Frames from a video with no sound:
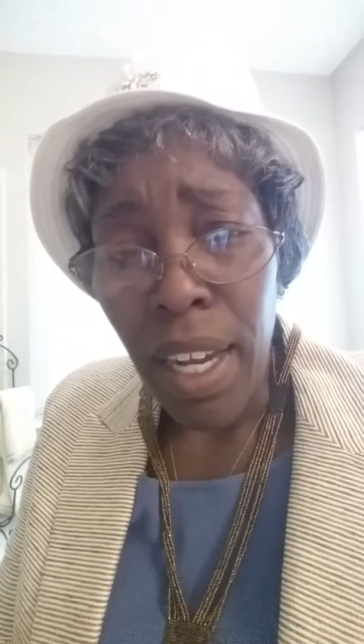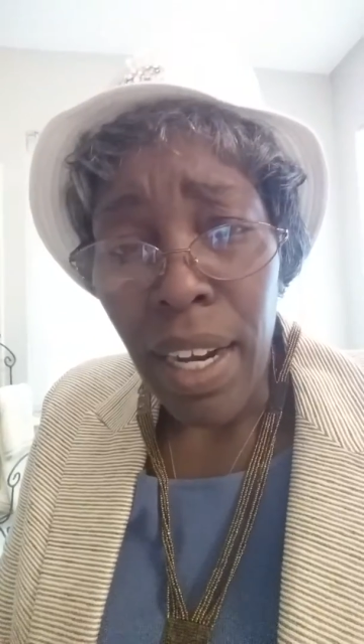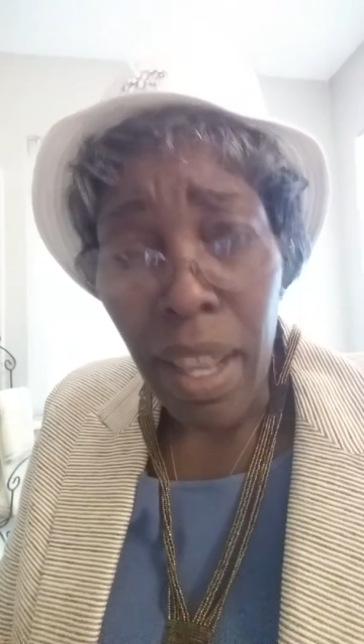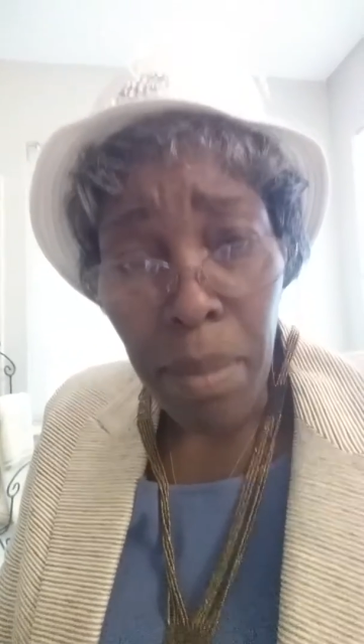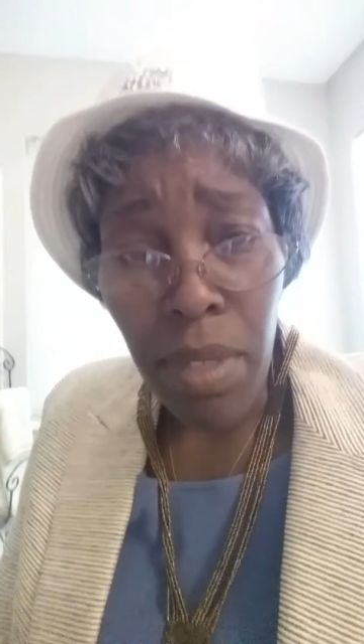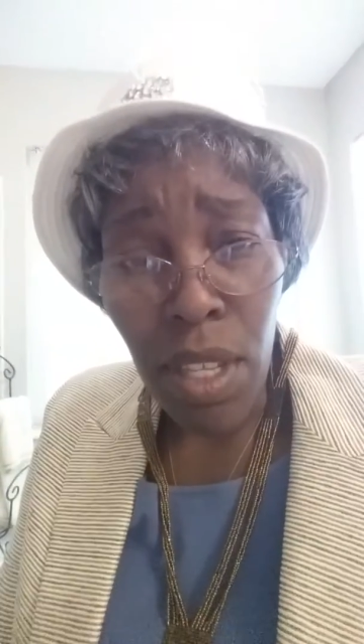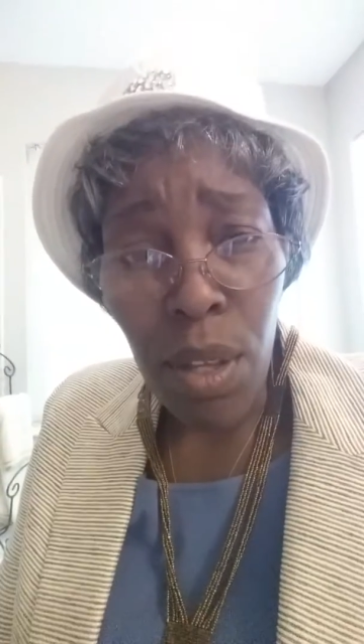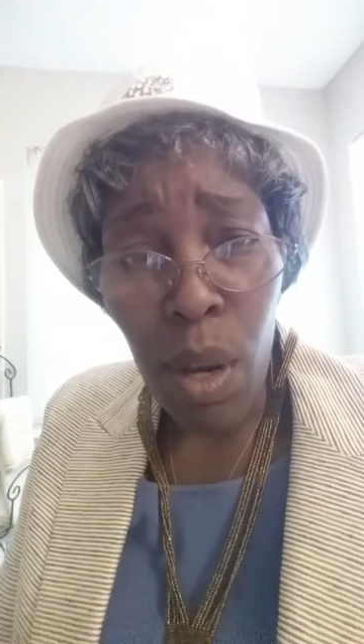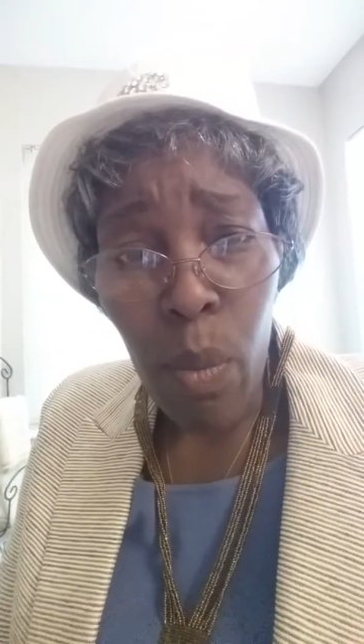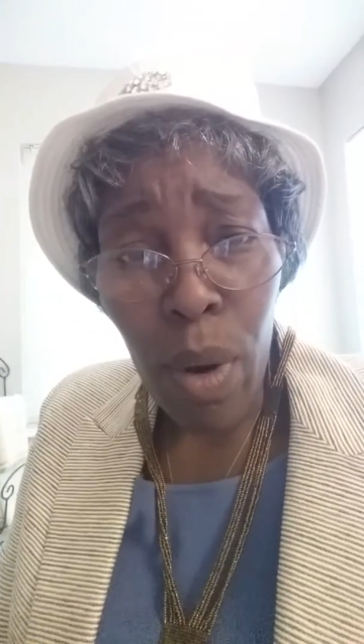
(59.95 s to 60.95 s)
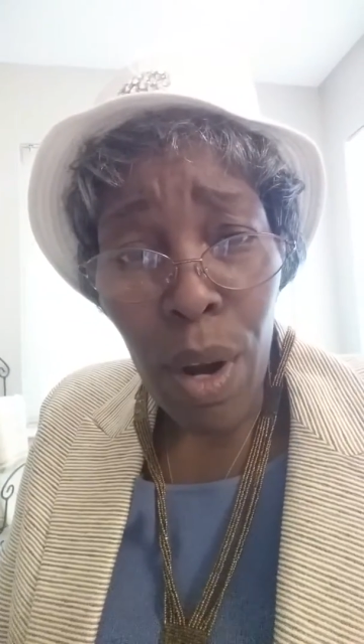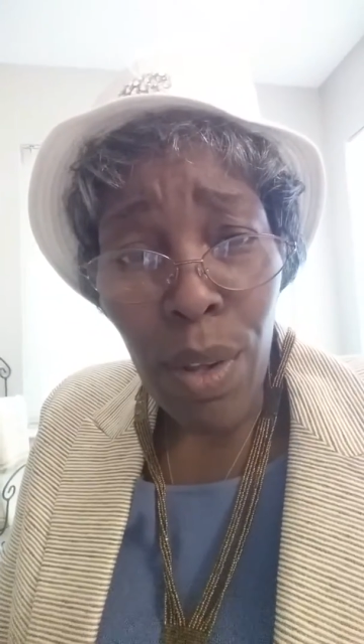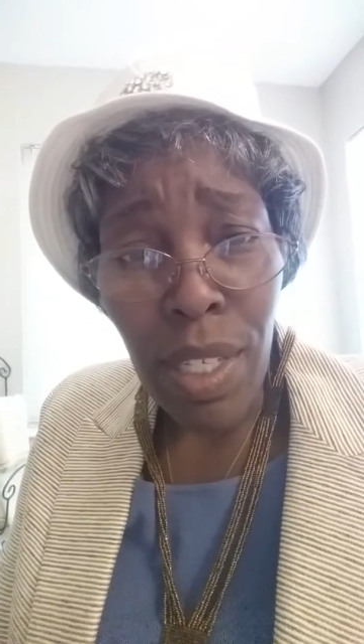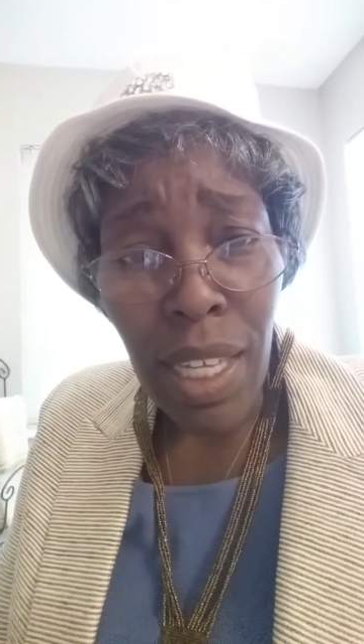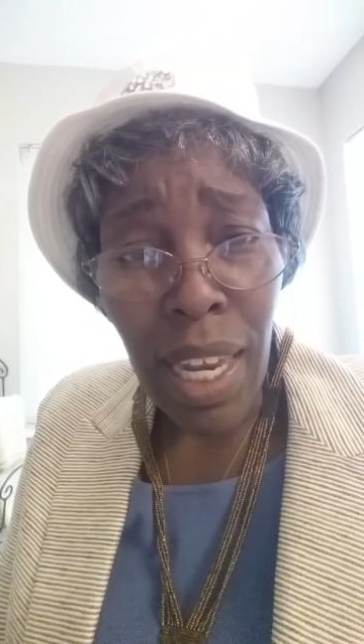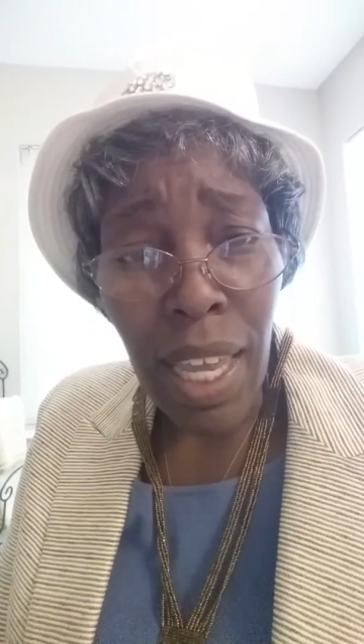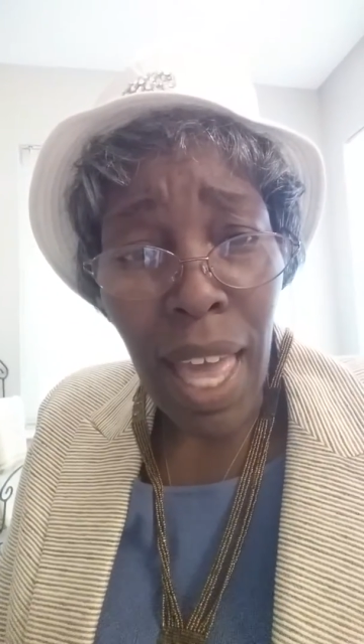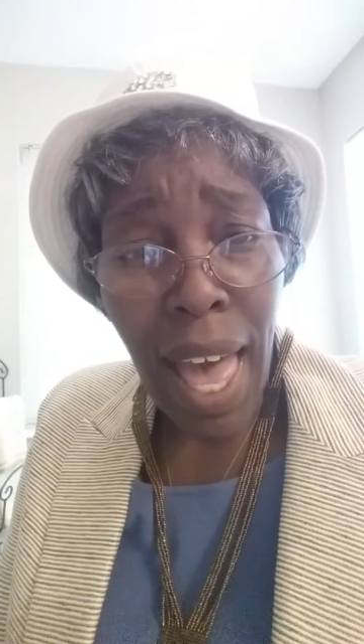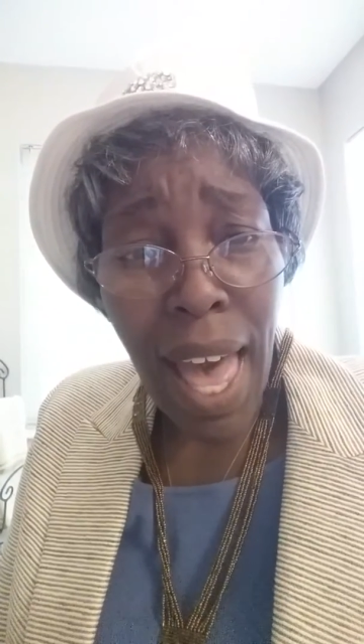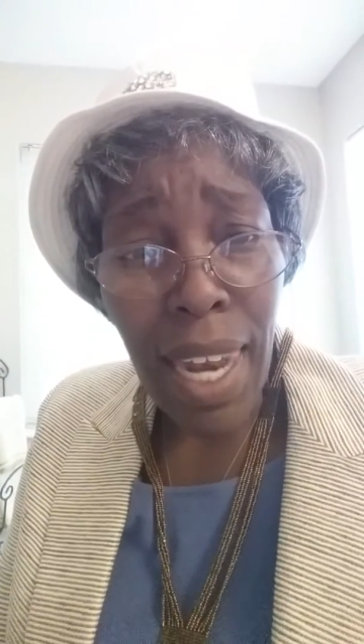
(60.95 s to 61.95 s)
Let them steal them words and let it
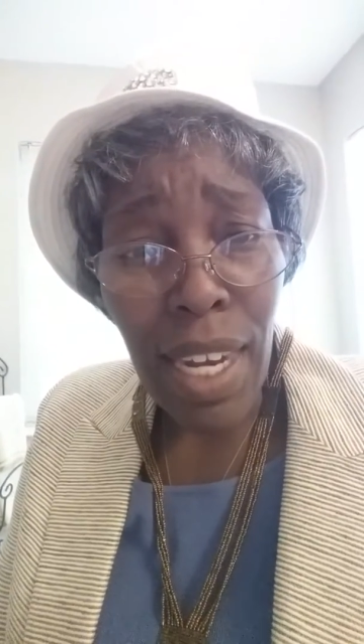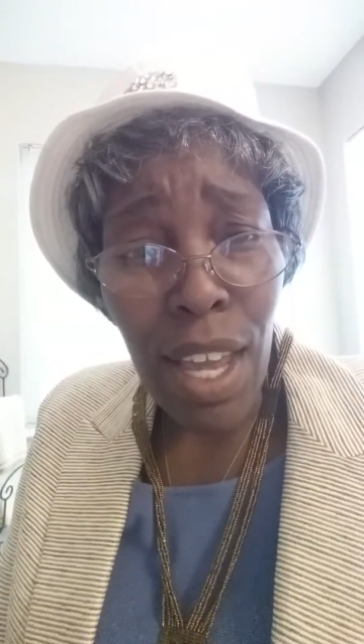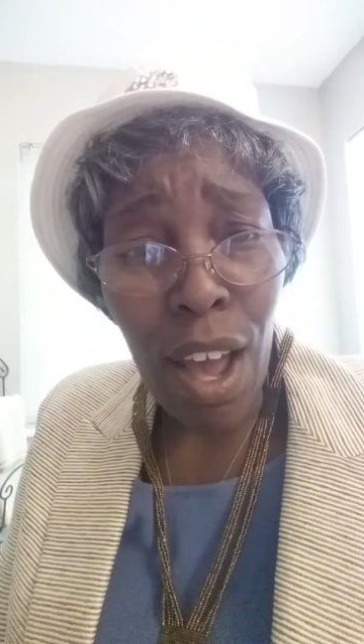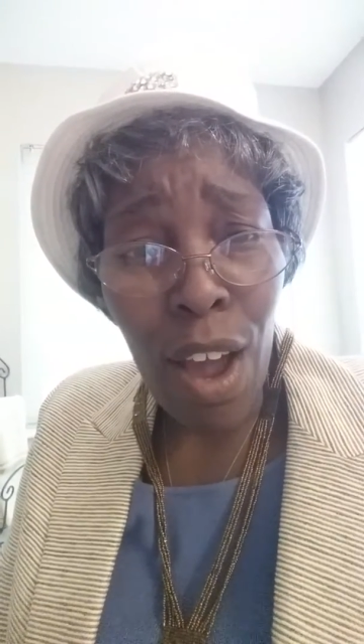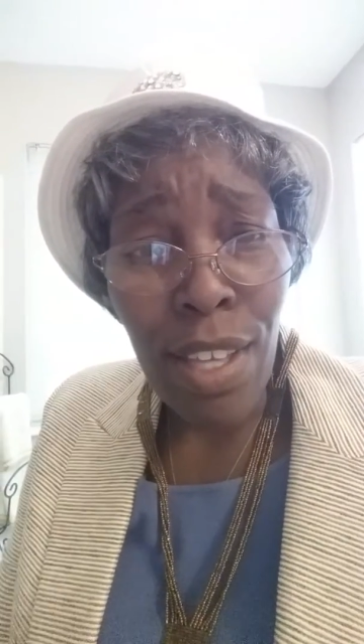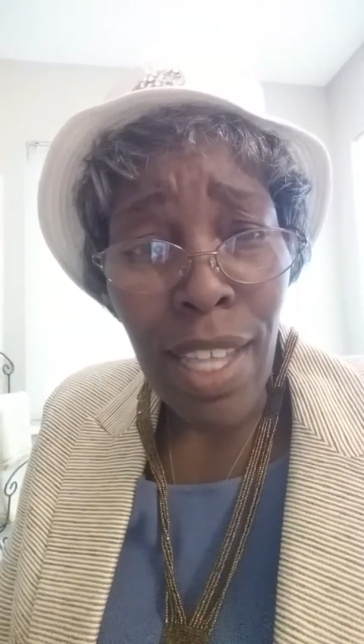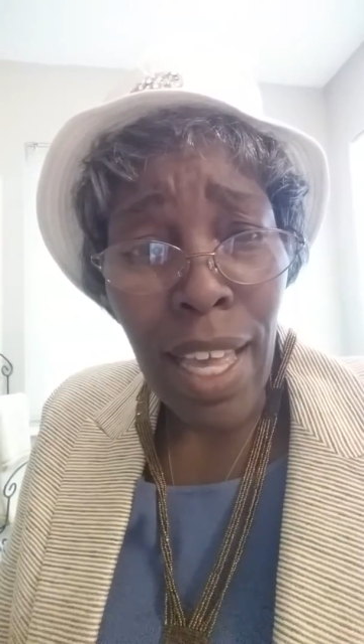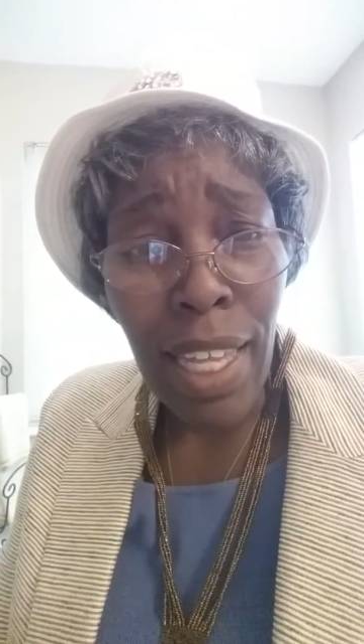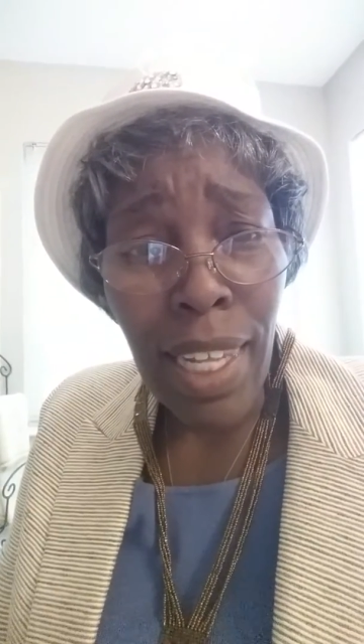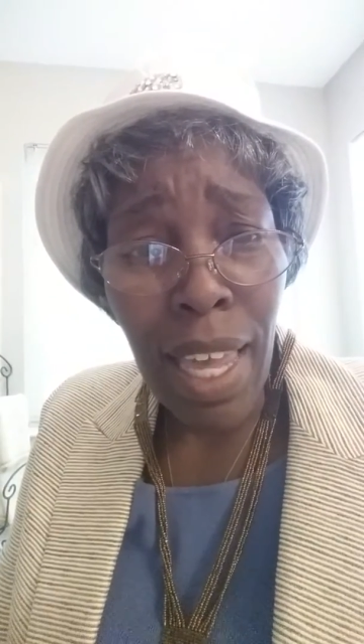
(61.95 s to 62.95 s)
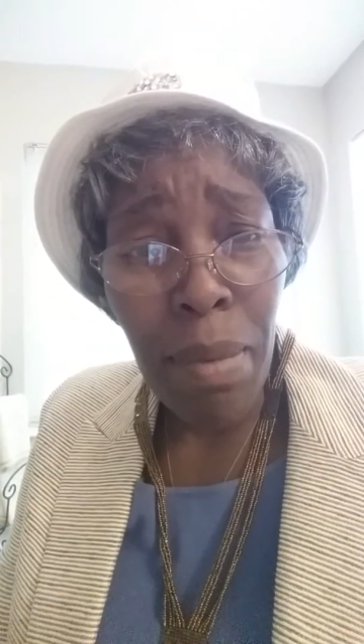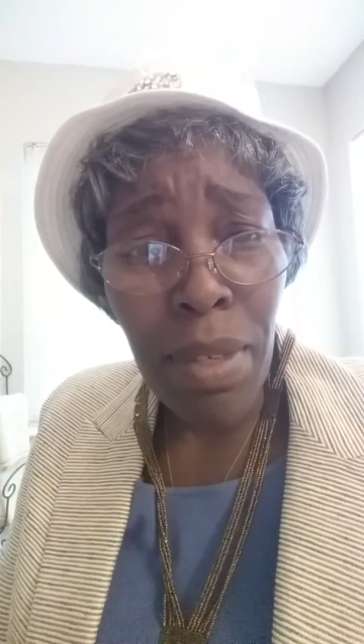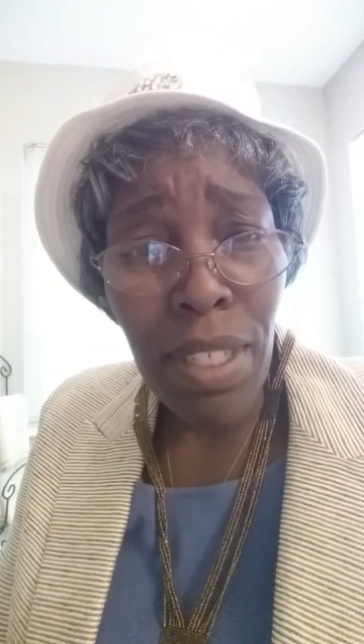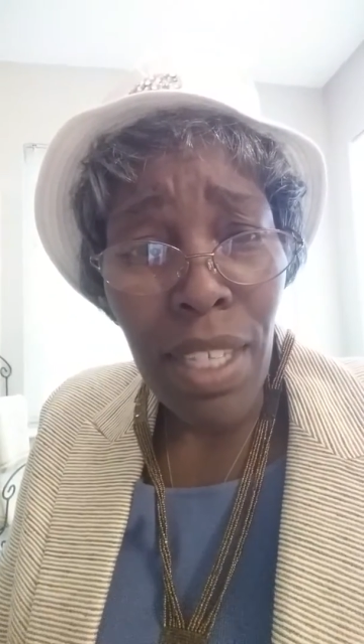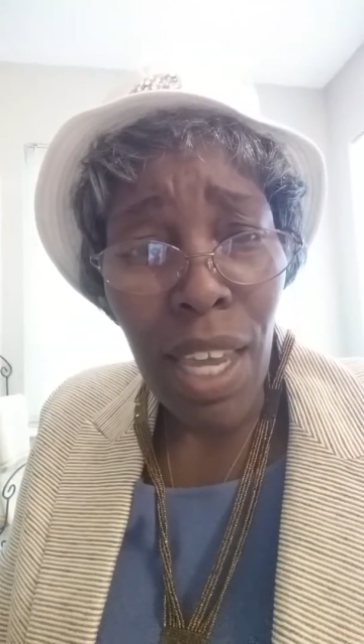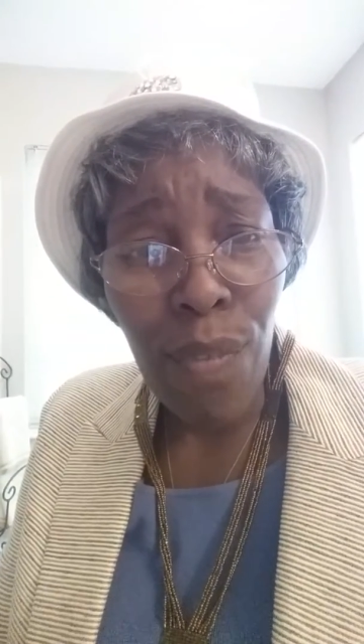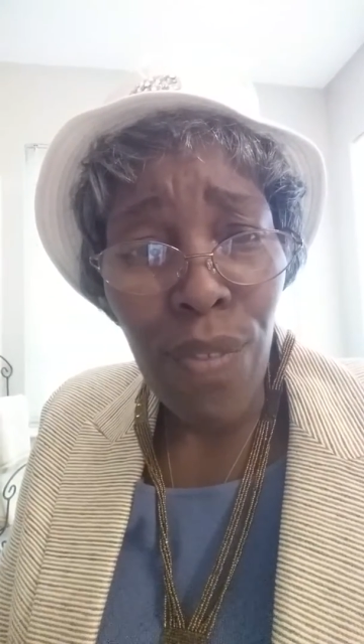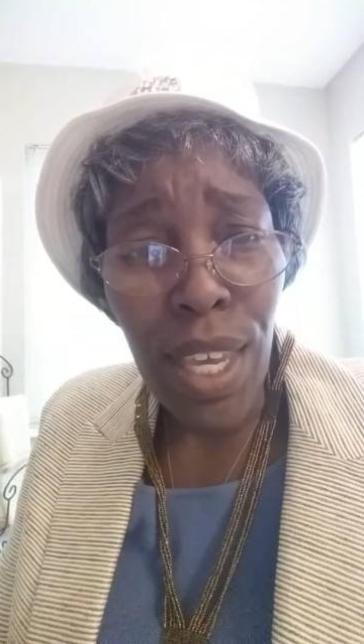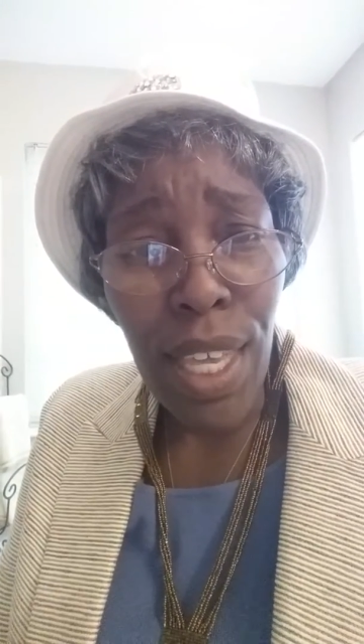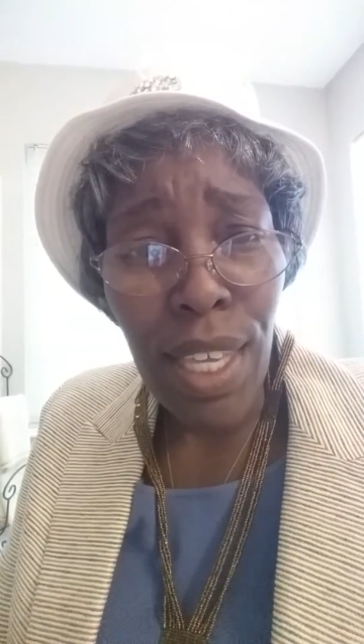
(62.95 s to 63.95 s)
hide in their hearts like a lamp unto their
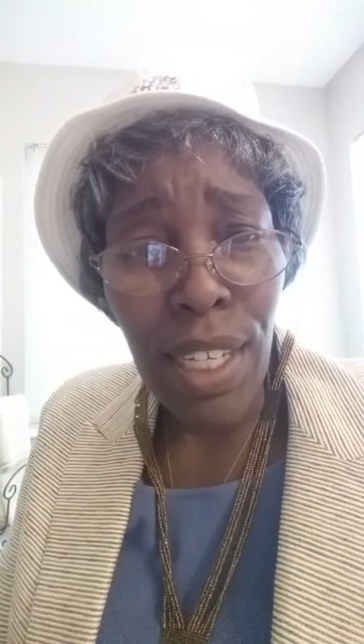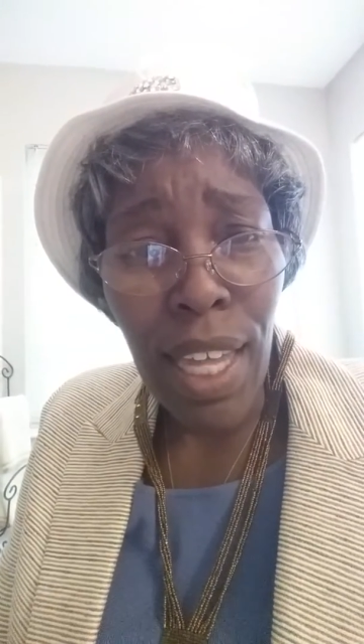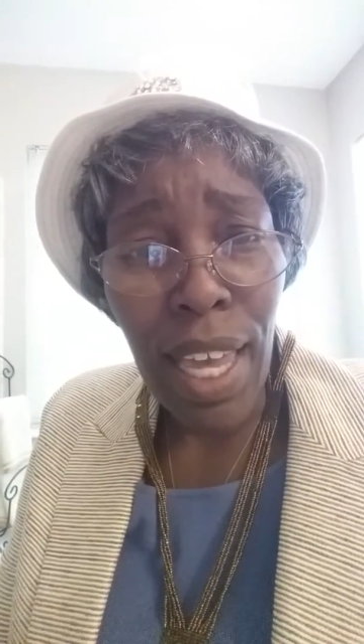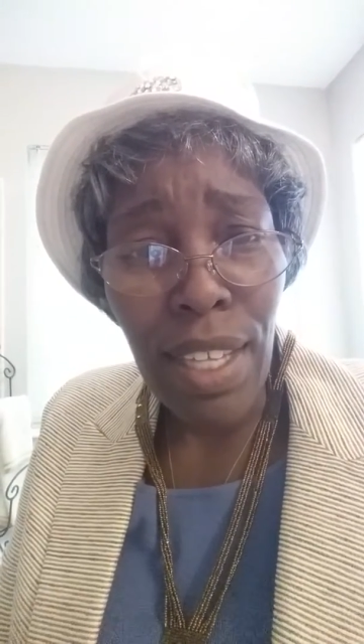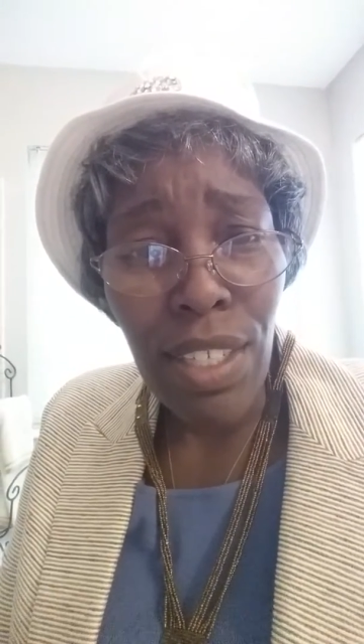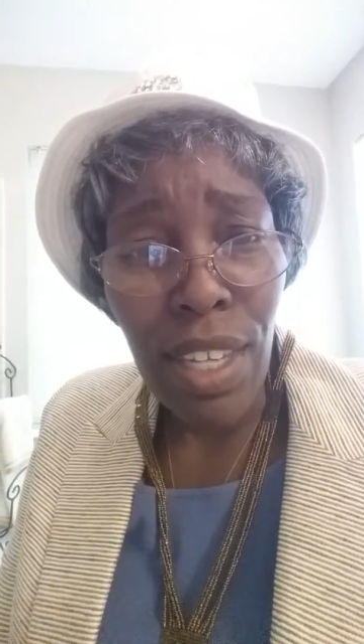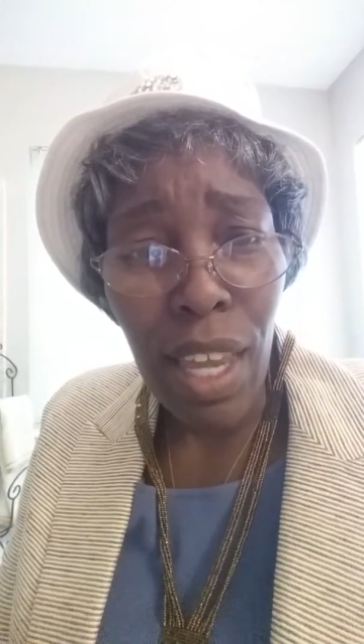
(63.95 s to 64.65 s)
feet and a light unto